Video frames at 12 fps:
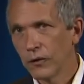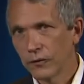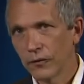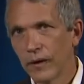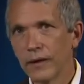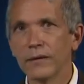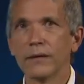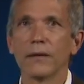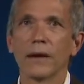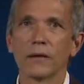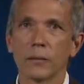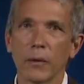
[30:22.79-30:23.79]
phrase is
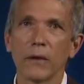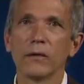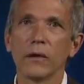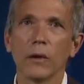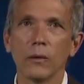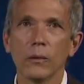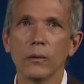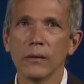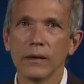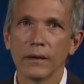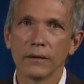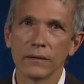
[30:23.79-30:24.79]
expressio
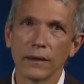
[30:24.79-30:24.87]
unius